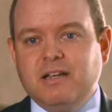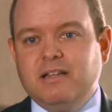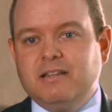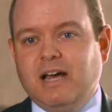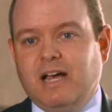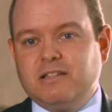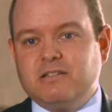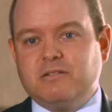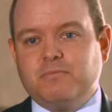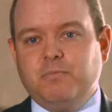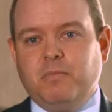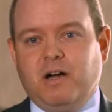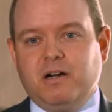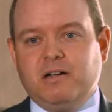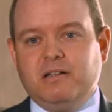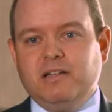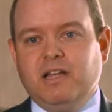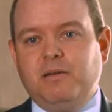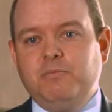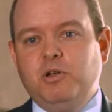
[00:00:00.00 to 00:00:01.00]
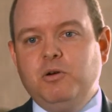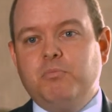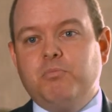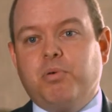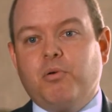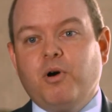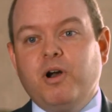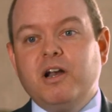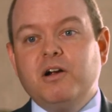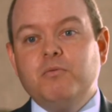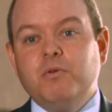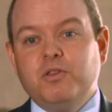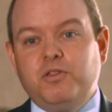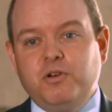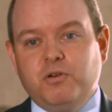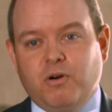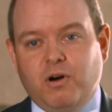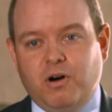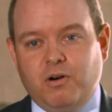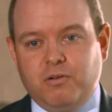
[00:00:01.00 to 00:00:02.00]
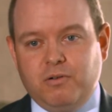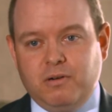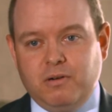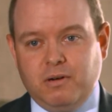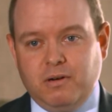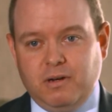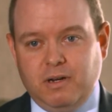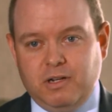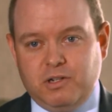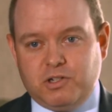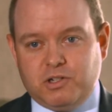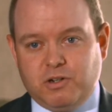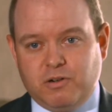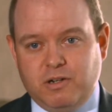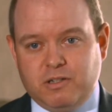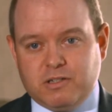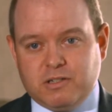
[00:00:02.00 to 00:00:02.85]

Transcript: That's a claim you bring with your own insurance